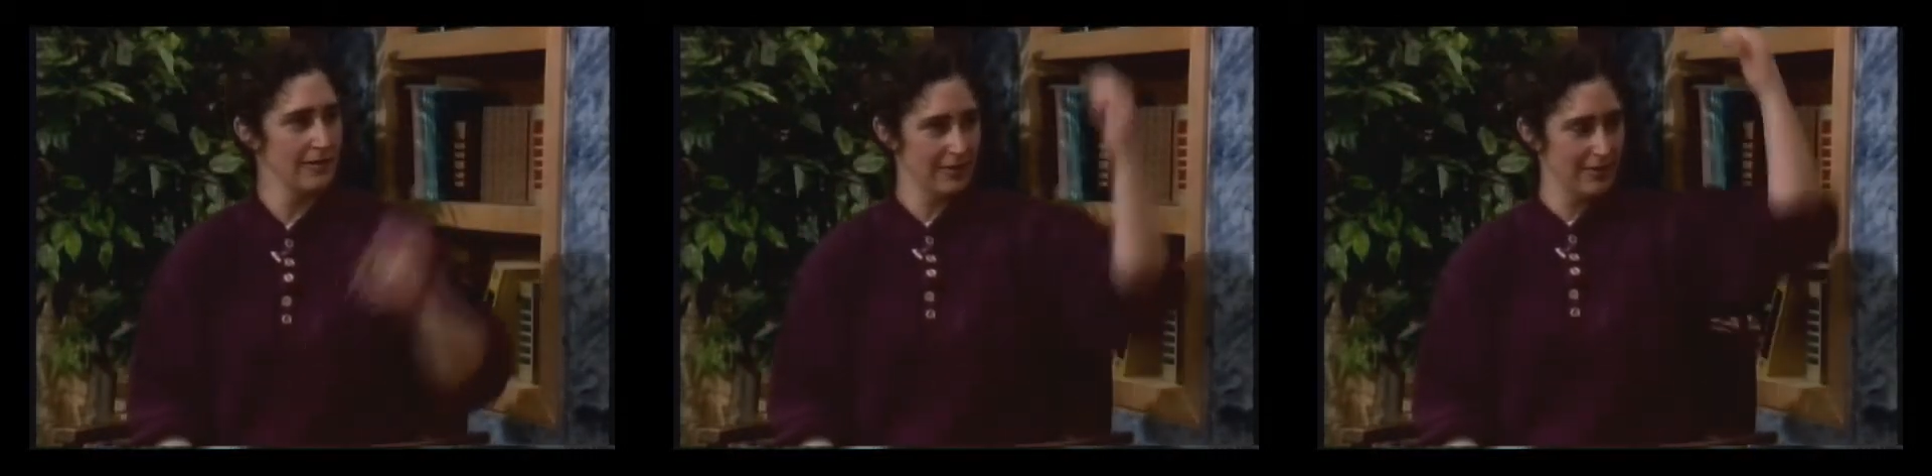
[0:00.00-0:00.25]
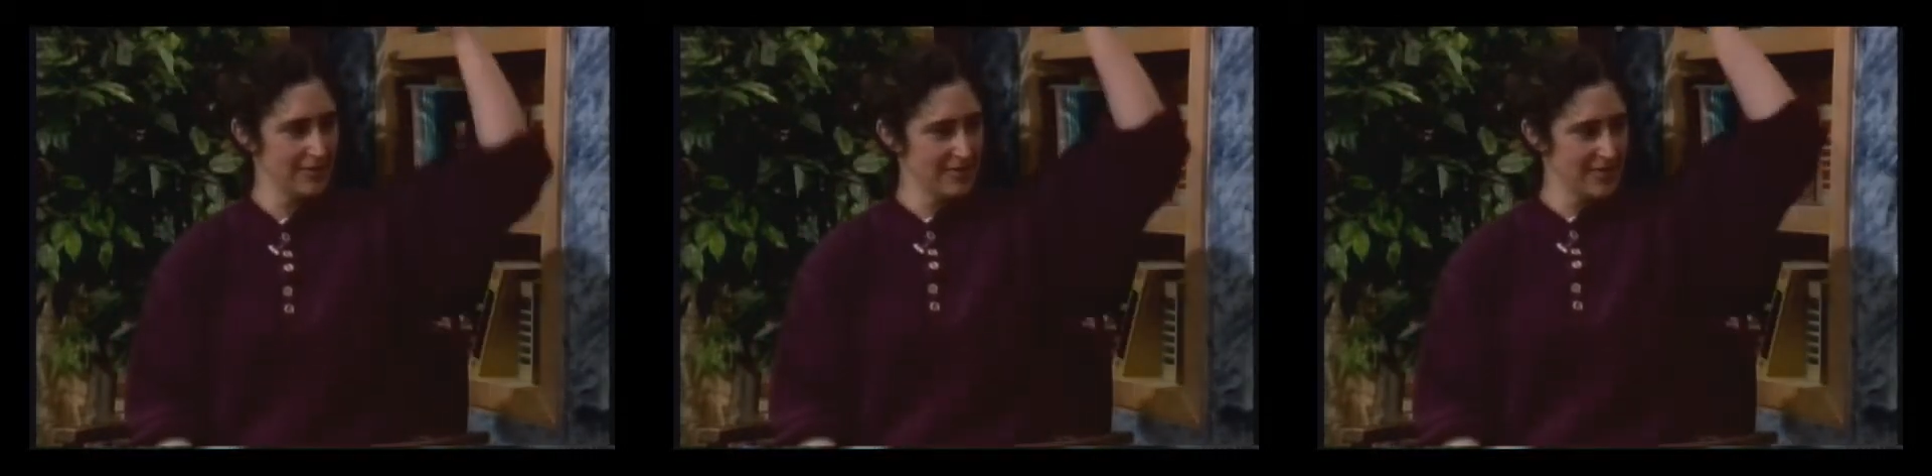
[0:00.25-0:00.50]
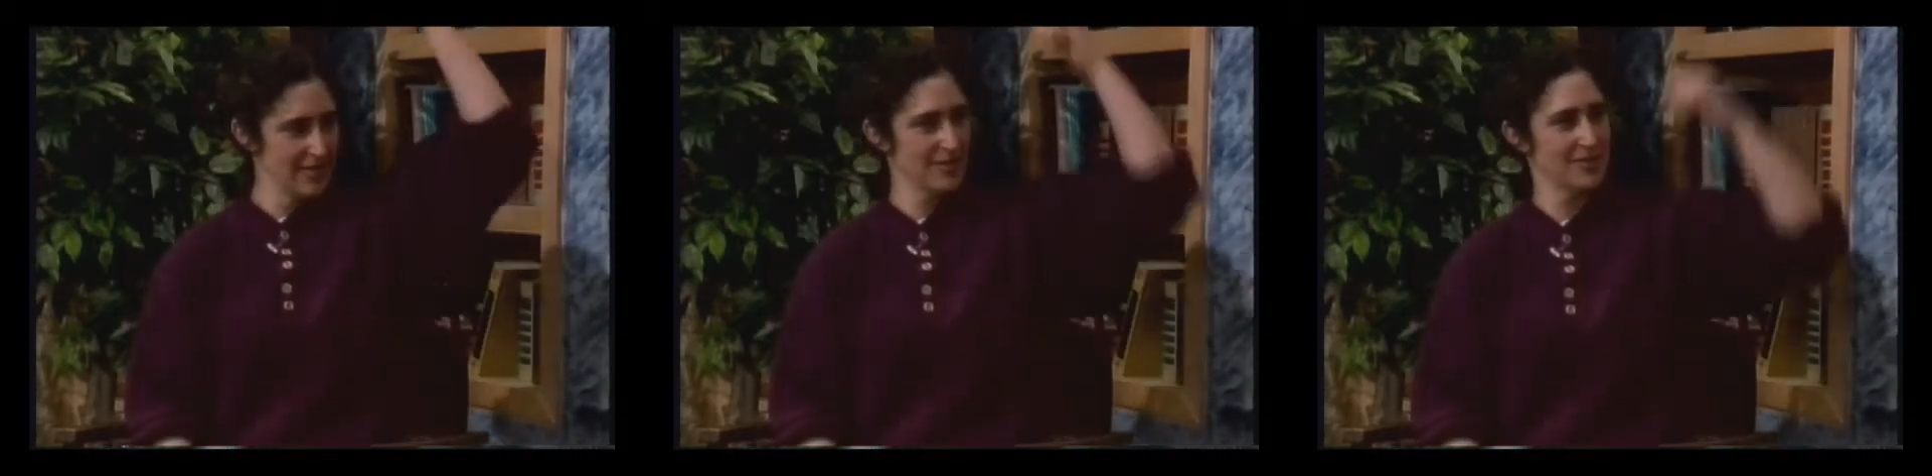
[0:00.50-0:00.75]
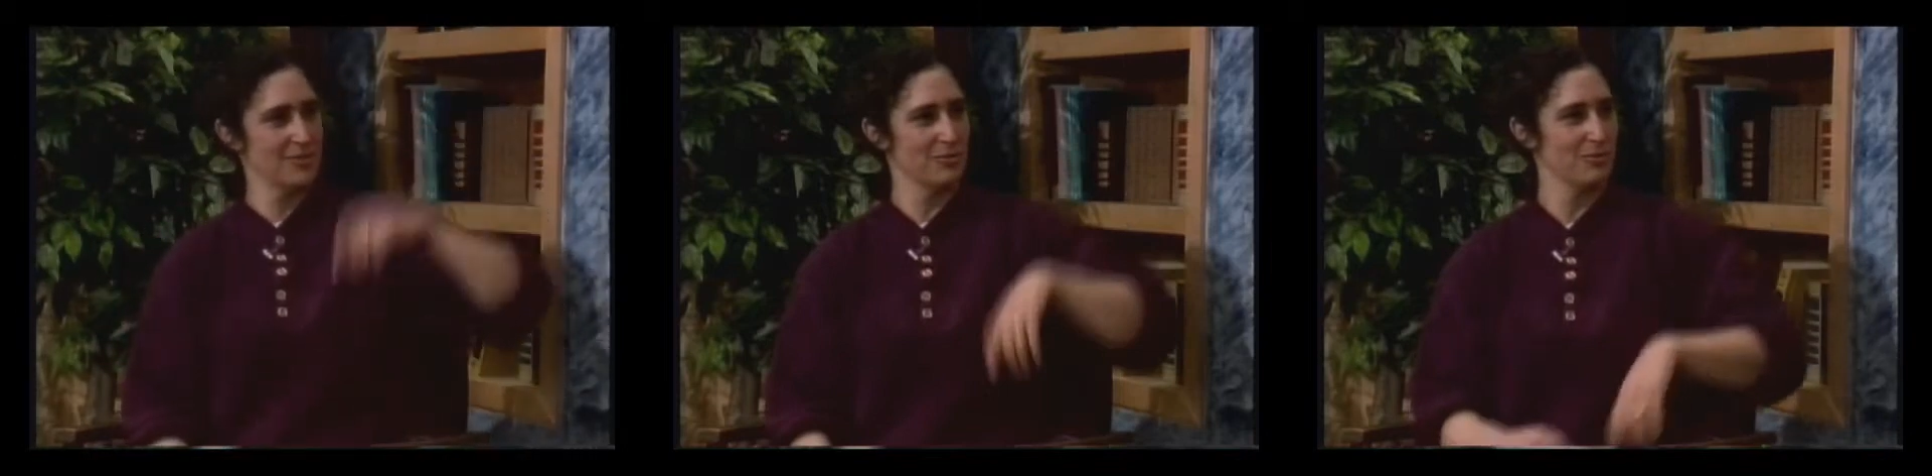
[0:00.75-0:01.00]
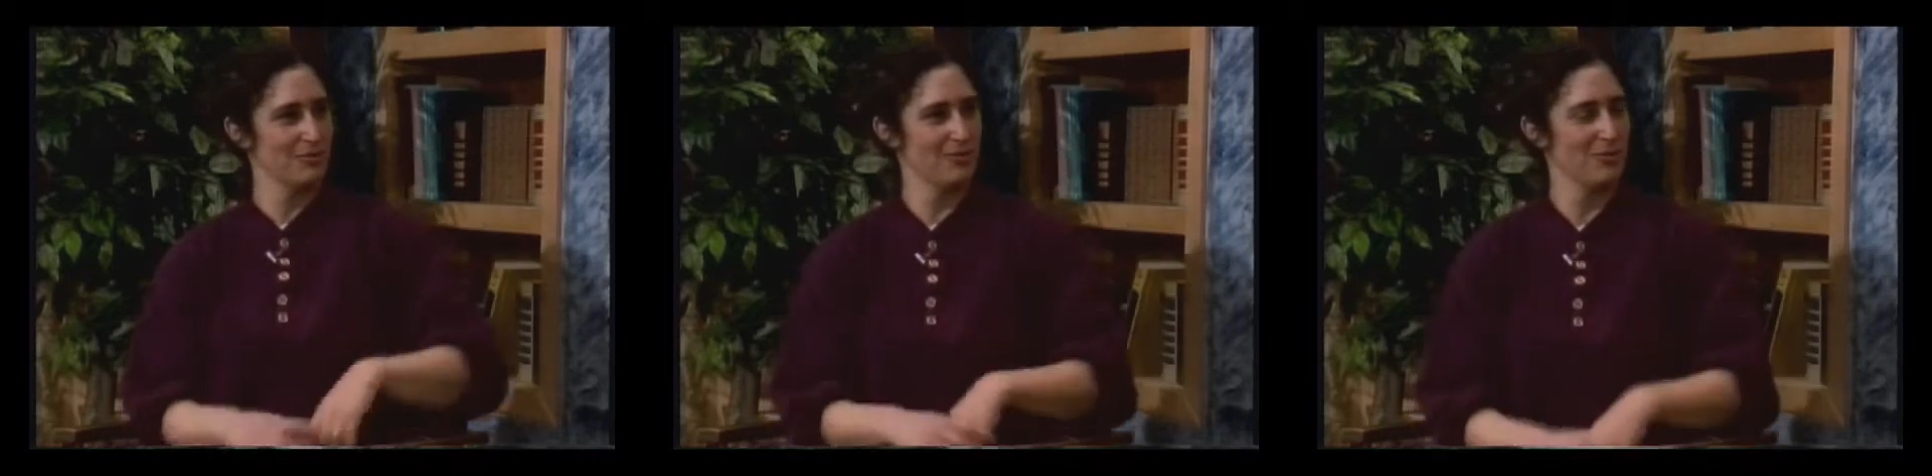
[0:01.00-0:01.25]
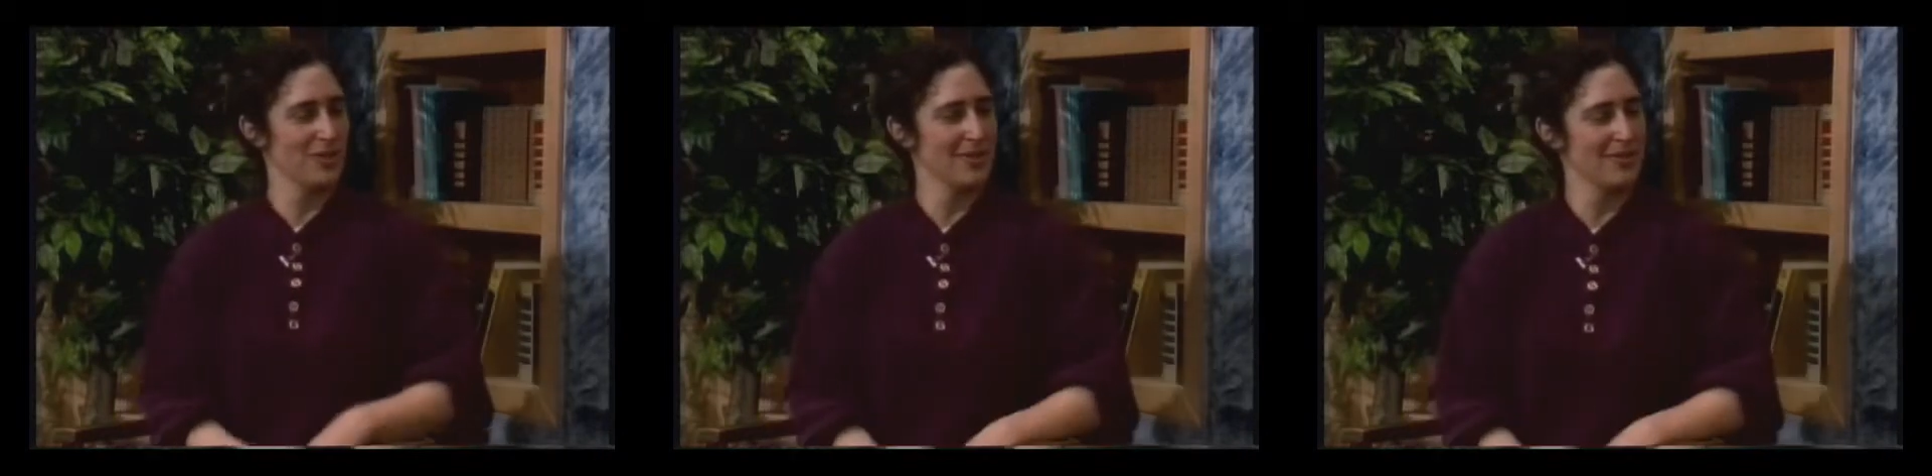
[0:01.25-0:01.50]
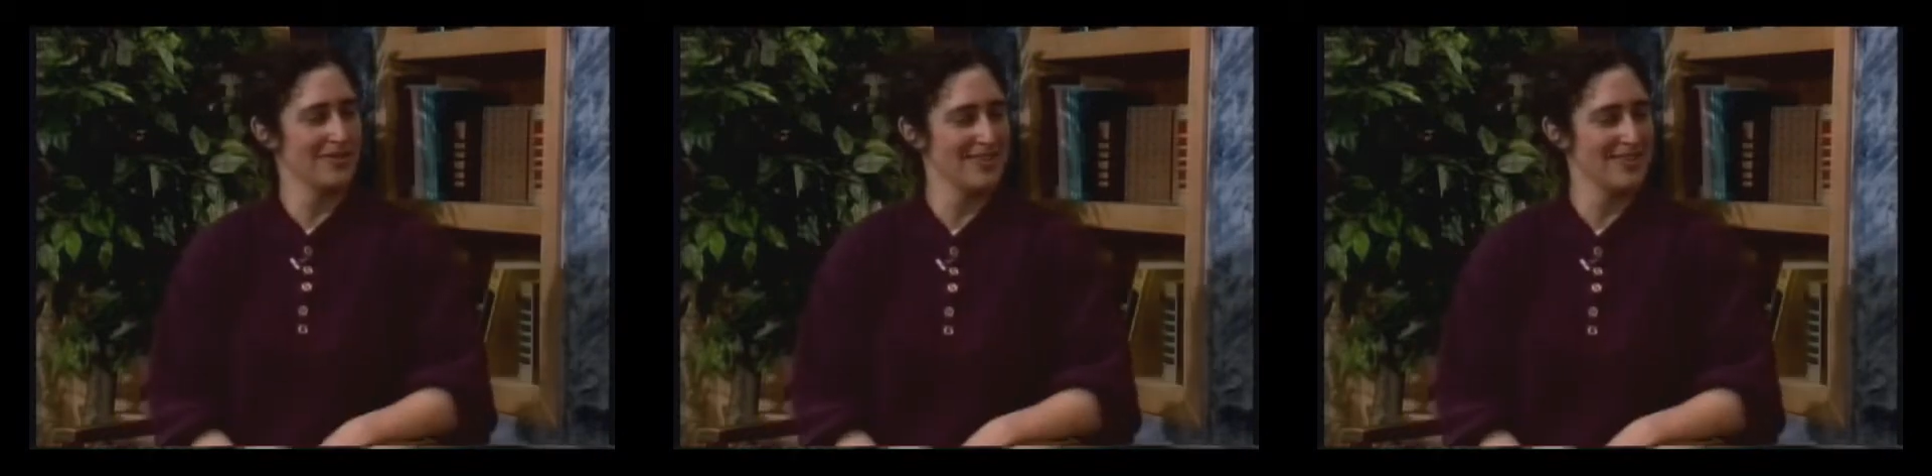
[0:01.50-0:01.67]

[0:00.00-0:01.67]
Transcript: the seeds wouldn't